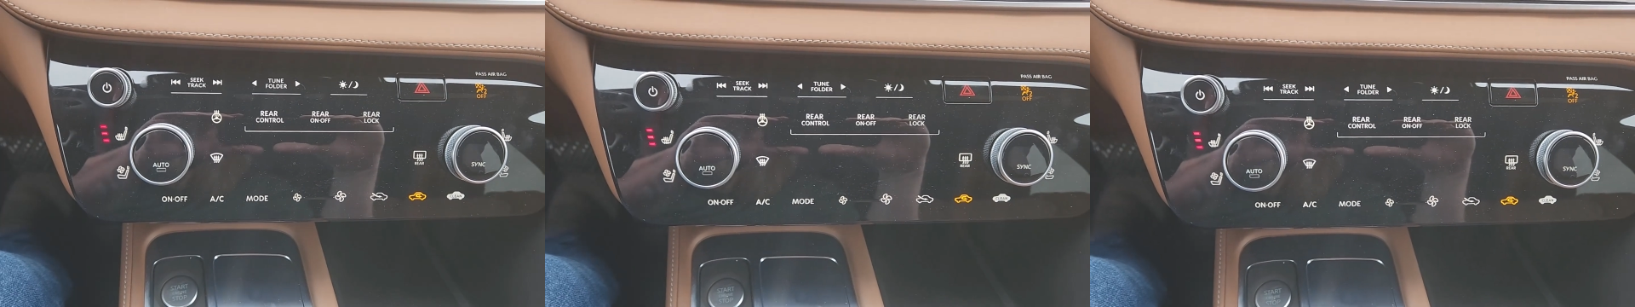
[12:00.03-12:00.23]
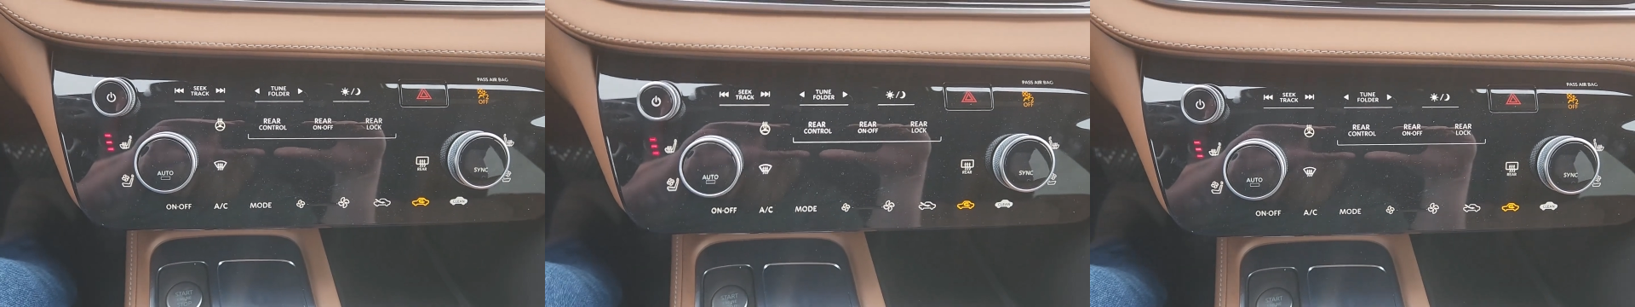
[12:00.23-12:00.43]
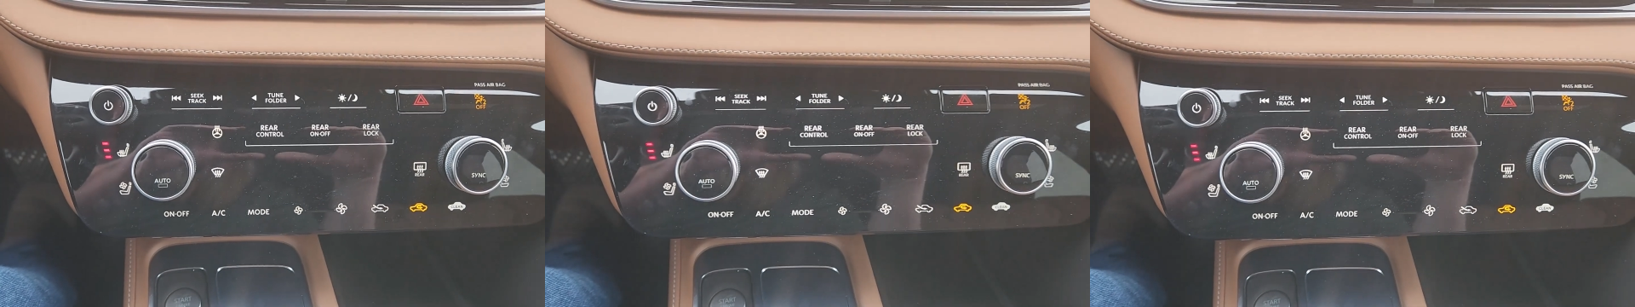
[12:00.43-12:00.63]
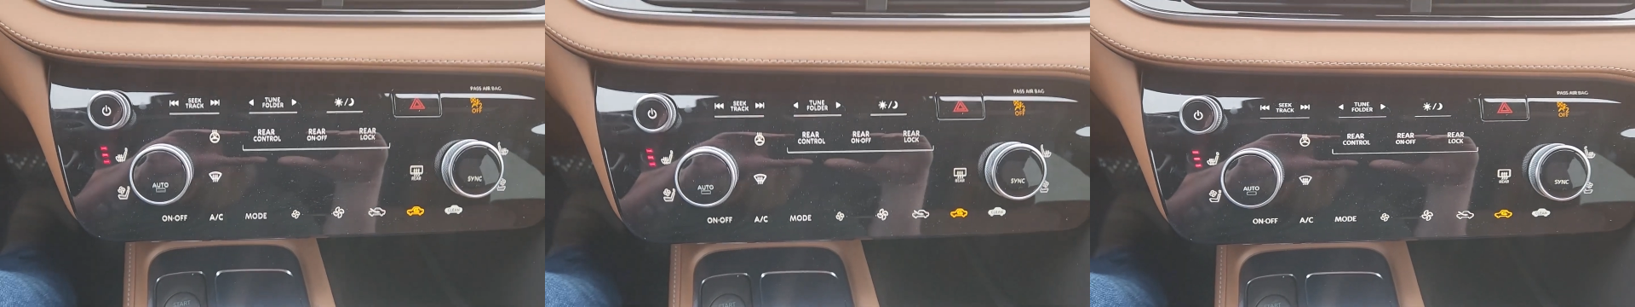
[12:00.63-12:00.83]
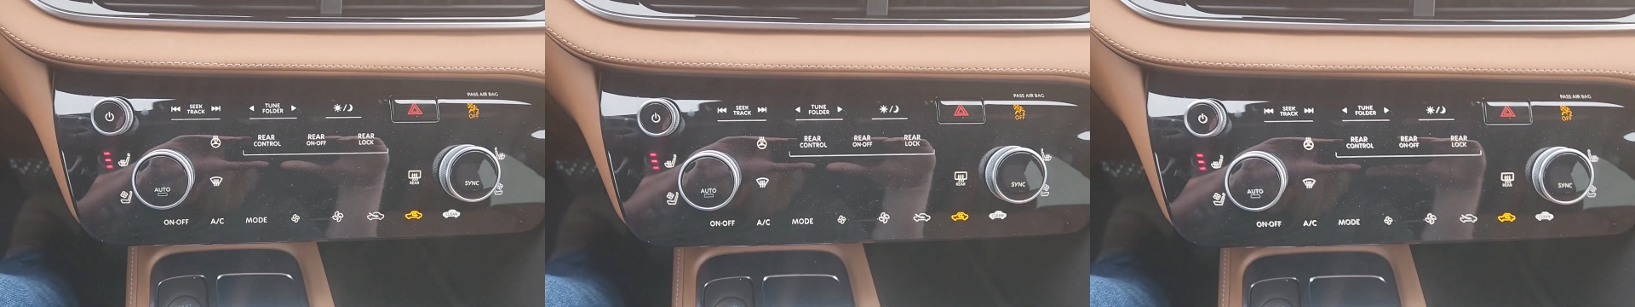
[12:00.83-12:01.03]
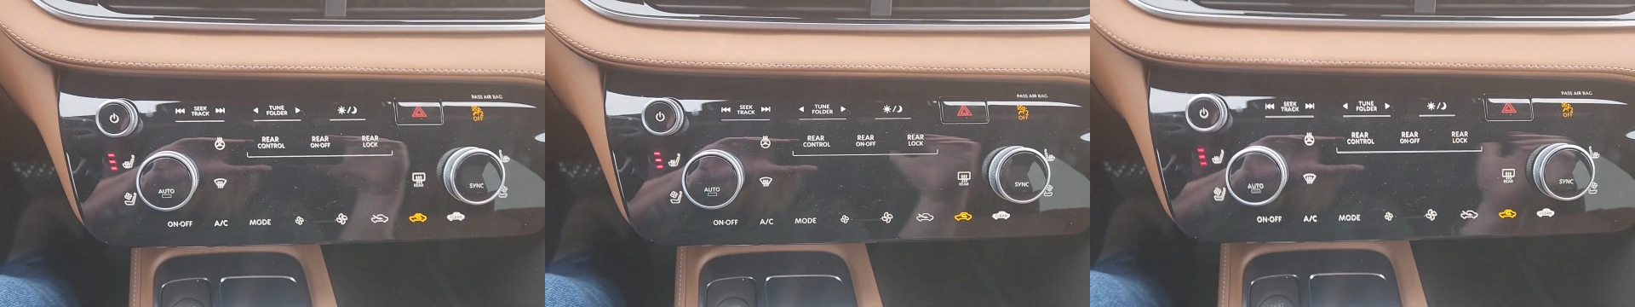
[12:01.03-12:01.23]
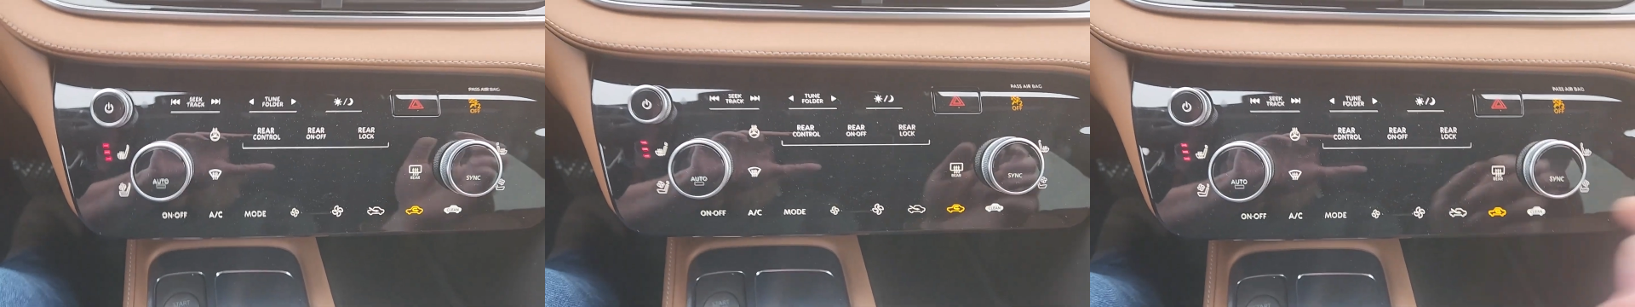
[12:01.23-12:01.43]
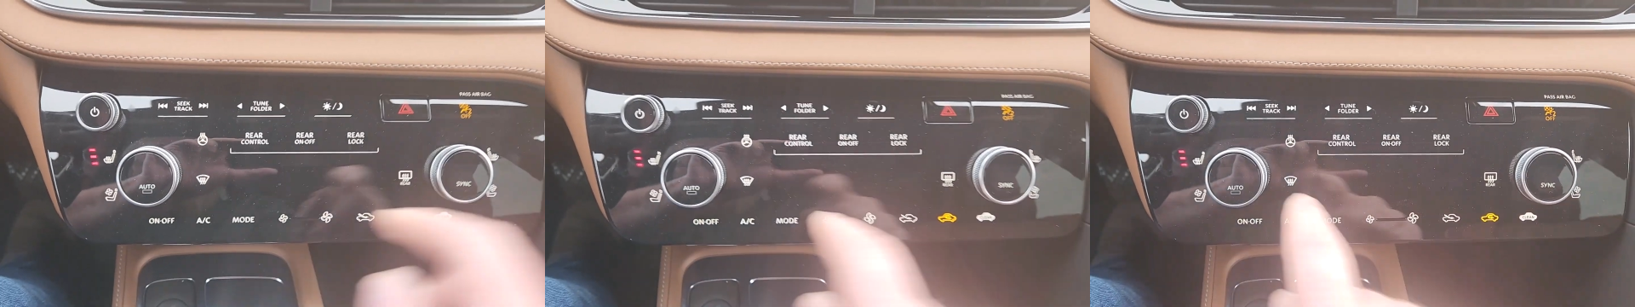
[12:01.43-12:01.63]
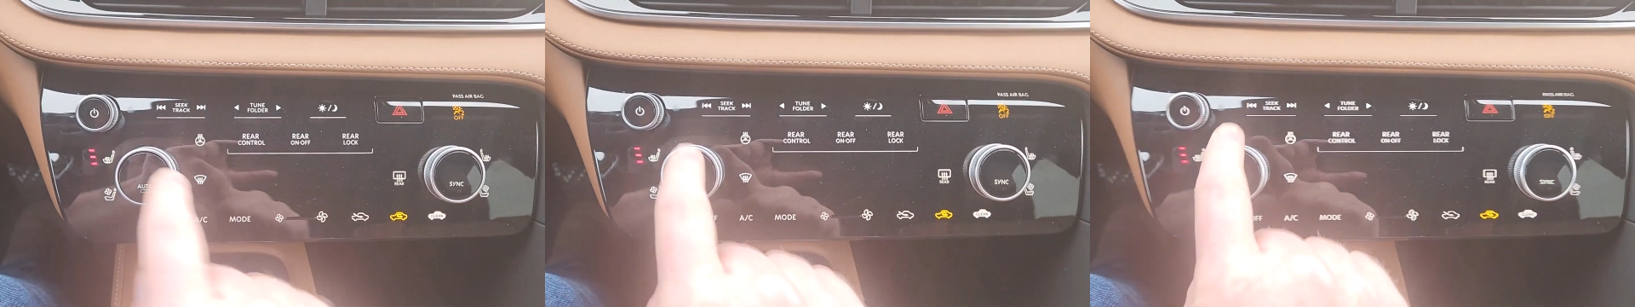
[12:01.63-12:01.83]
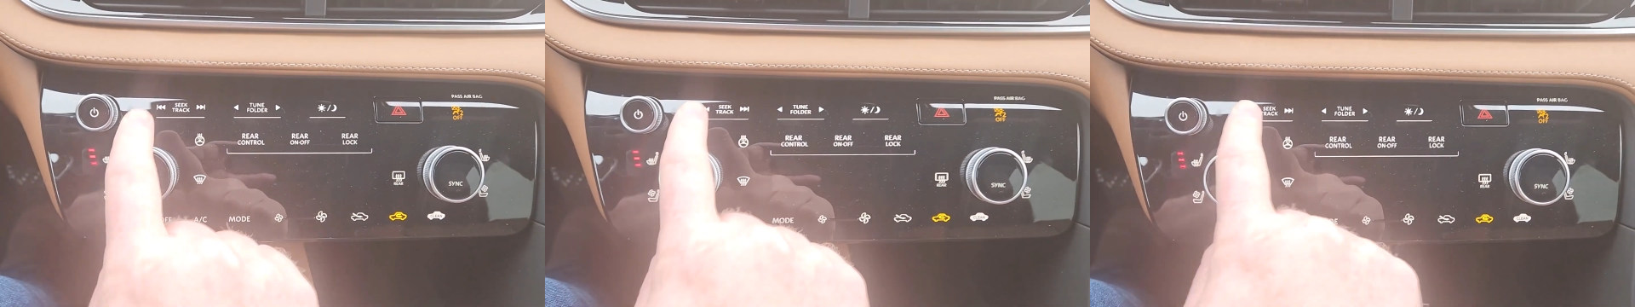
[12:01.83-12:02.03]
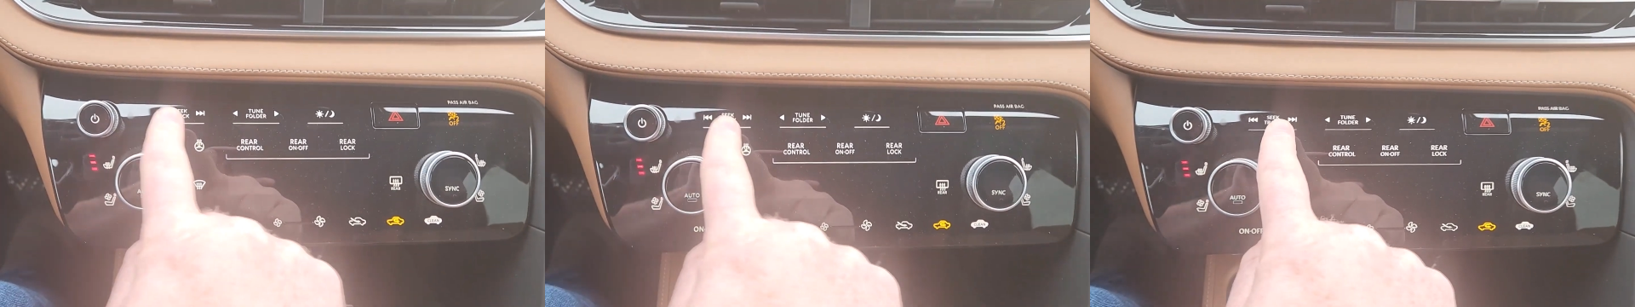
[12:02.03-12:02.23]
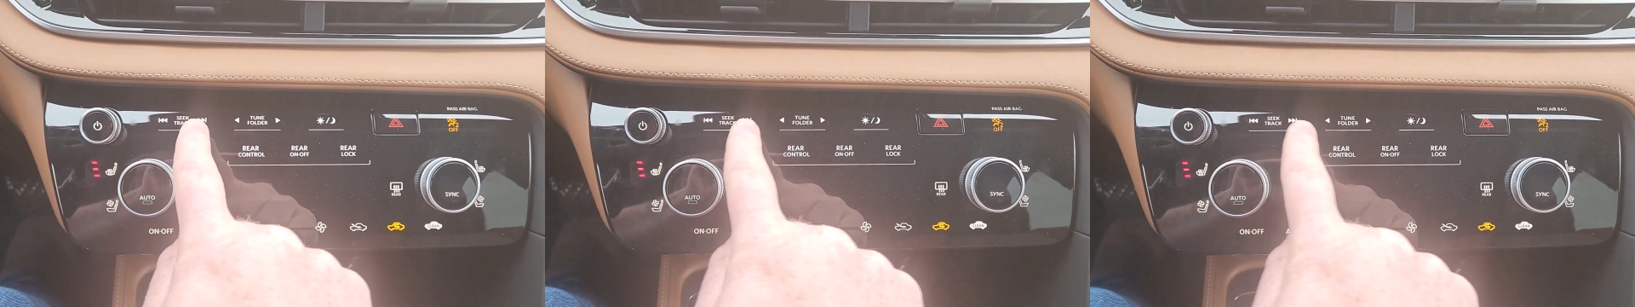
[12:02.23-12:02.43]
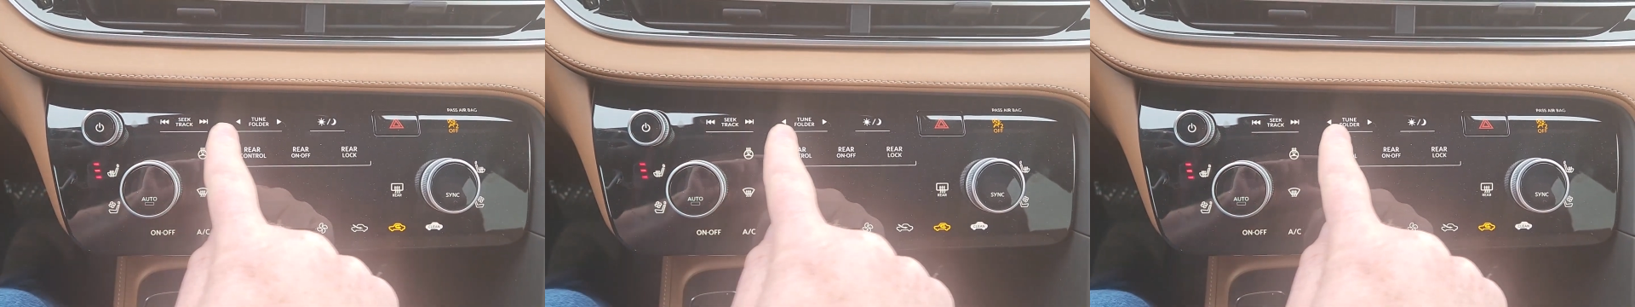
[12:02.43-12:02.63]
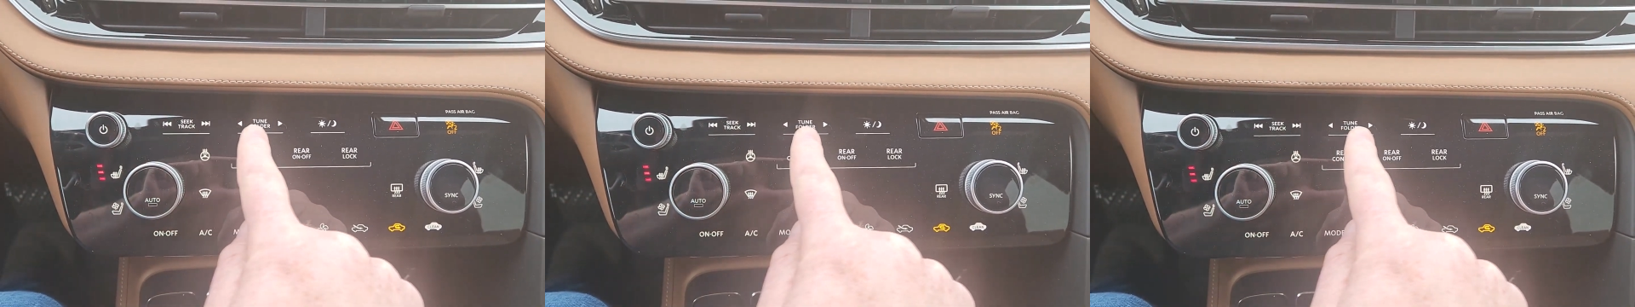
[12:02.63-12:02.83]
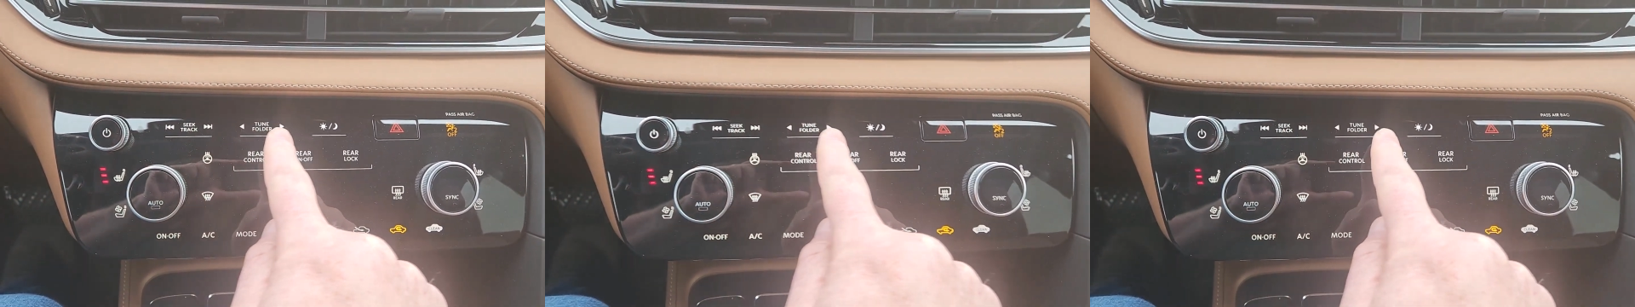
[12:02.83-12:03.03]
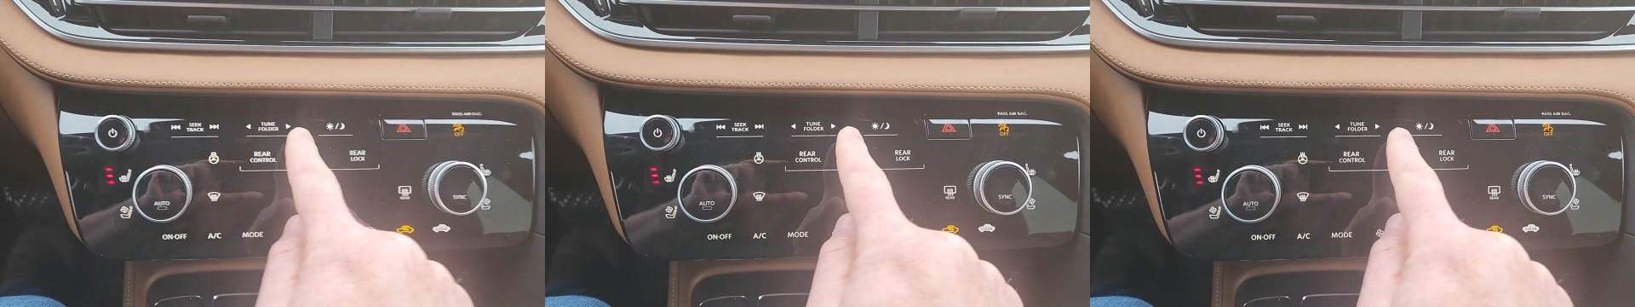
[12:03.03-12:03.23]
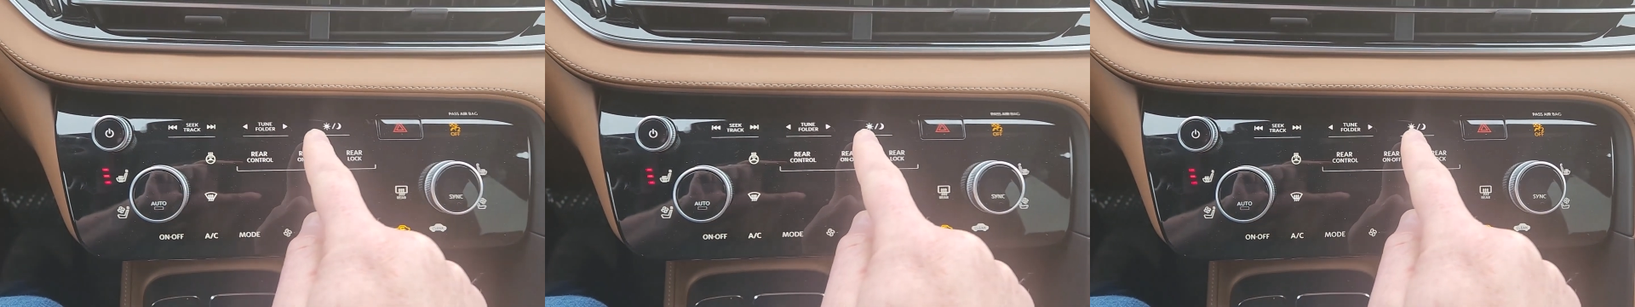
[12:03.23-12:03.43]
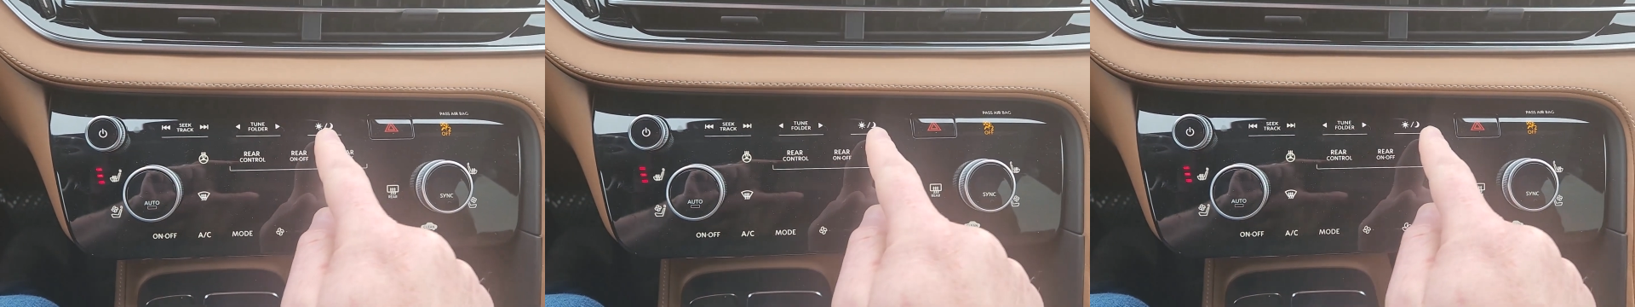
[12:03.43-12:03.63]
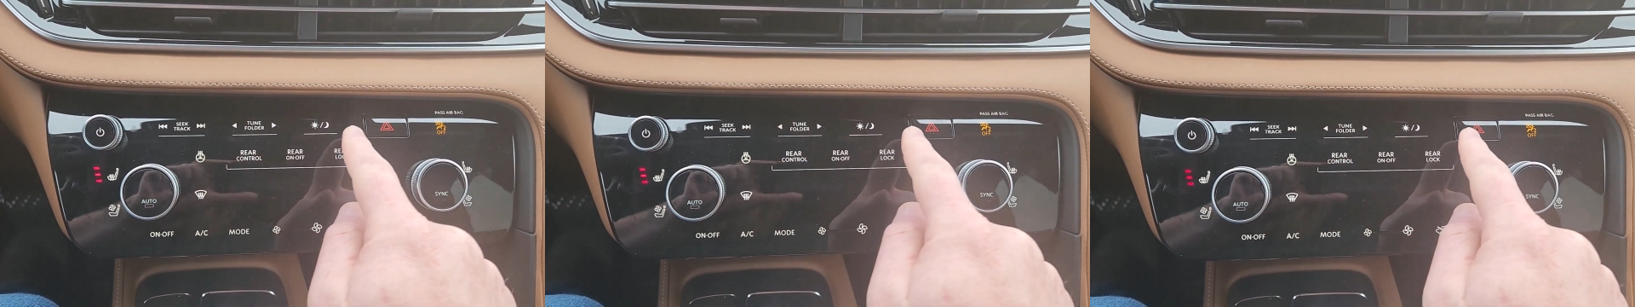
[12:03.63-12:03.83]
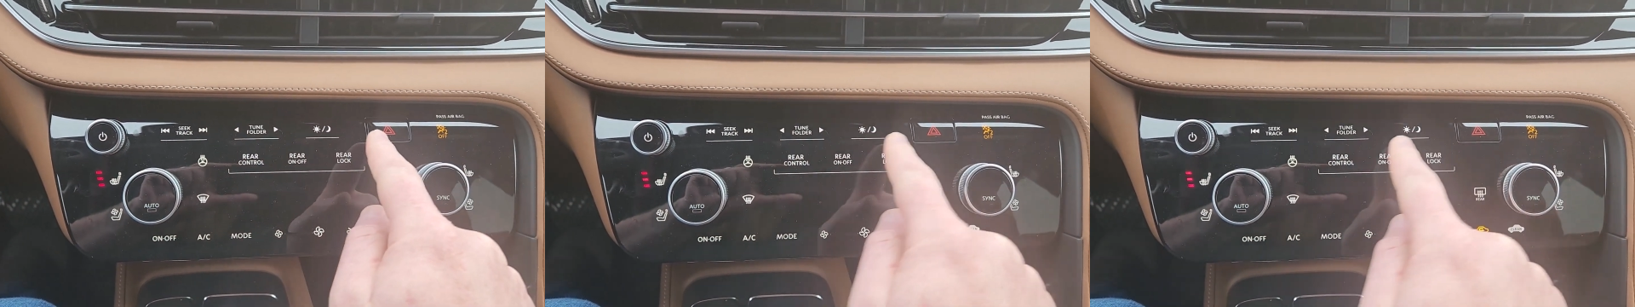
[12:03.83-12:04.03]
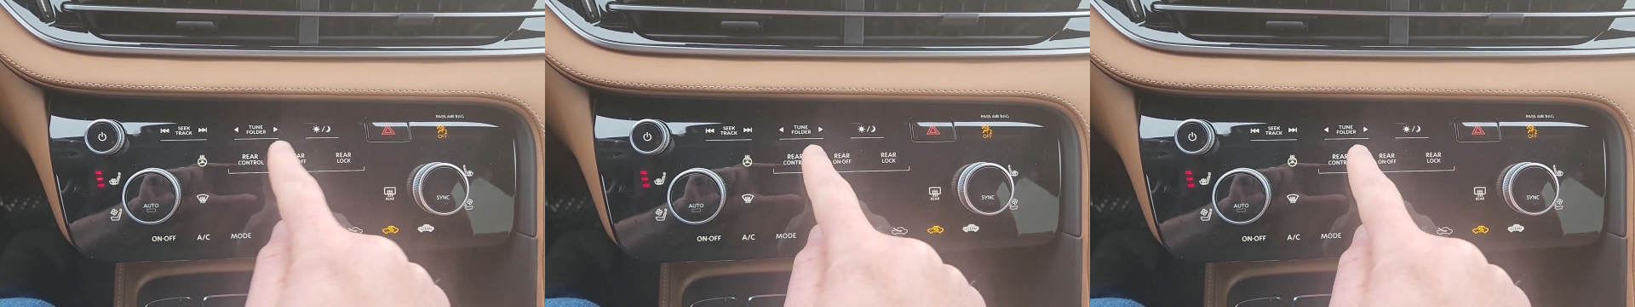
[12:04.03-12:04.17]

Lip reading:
Nobody's mouth can be seen.